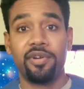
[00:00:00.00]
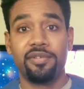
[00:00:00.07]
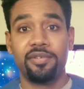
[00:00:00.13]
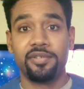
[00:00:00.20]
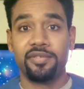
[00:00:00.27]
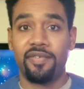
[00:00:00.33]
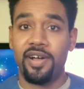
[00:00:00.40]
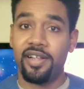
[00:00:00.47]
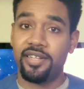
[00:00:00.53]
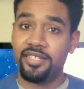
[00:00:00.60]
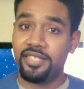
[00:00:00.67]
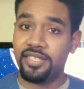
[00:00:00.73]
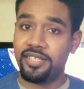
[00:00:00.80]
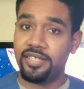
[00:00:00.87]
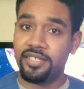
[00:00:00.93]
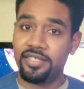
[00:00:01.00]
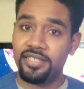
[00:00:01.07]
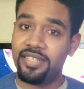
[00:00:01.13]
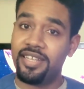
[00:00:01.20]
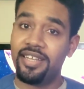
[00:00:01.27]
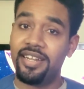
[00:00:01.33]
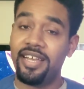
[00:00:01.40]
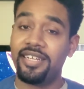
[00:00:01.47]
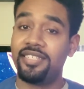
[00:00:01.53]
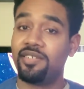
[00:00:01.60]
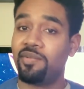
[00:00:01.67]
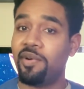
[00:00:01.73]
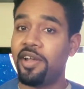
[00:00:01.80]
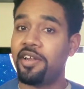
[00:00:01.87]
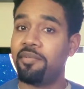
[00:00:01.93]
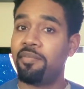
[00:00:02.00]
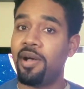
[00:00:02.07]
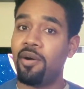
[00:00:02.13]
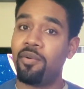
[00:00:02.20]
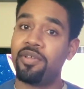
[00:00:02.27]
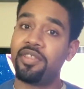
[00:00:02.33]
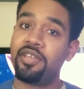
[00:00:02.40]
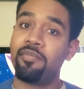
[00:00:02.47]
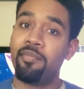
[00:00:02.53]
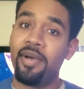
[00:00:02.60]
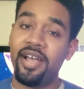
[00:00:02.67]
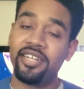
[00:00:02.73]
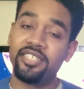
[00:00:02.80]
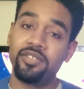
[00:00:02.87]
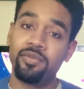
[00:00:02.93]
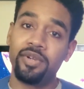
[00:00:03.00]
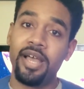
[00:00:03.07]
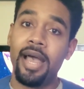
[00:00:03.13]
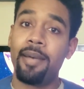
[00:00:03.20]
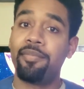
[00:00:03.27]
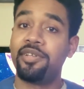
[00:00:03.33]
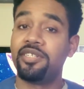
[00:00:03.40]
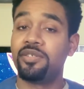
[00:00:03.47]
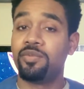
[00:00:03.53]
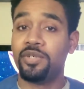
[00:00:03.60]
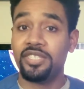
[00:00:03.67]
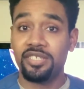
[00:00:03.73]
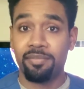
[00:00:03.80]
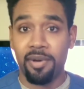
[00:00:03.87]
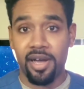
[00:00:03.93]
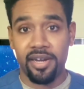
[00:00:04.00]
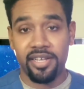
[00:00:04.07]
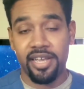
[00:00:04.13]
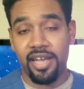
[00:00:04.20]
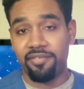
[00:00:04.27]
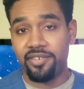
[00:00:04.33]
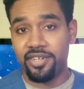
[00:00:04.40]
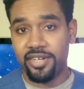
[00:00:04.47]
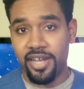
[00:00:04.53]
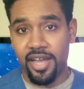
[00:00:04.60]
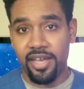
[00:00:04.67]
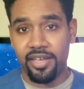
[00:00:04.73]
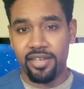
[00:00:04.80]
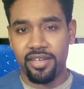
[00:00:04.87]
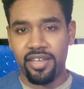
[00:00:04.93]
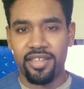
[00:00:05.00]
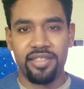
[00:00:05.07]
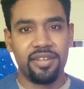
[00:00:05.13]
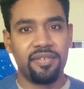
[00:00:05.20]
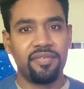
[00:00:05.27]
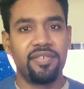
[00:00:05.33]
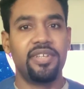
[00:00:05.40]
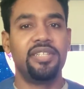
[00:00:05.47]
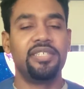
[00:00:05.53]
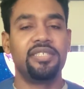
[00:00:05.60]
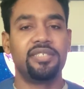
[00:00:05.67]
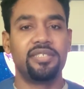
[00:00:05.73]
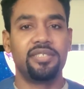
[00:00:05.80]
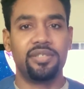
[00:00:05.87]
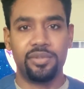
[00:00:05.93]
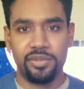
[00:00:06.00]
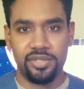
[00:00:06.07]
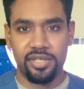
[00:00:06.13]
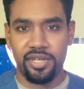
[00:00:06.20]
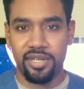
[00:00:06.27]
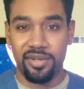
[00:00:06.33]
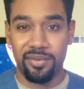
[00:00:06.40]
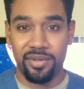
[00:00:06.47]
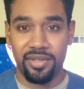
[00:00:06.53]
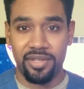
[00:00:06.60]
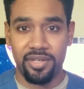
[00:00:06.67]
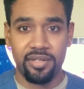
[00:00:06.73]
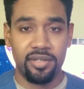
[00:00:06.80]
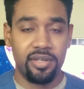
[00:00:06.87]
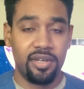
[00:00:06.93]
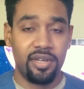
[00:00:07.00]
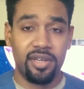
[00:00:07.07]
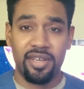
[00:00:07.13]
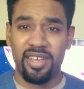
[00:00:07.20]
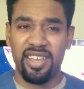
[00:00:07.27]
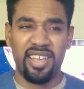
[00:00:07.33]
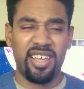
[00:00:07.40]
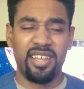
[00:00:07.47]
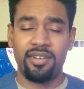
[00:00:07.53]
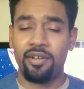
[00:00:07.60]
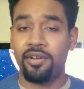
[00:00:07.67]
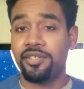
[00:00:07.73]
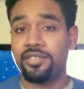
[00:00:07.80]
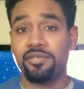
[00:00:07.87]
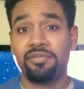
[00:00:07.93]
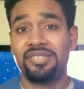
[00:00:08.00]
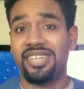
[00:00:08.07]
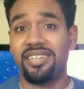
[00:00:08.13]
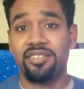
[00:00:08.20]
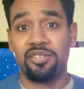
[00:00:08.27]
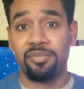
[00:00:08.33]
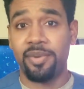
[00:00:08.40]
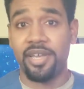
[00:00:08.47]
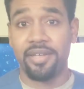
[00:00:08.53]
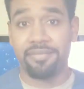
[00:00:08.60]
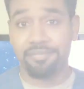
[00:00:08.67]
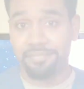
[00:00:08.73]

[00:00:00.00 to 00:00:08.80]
of those volunteers then had to write about what they imagined would happen to one's body after dying and their feelings associated with it, and also dental pain.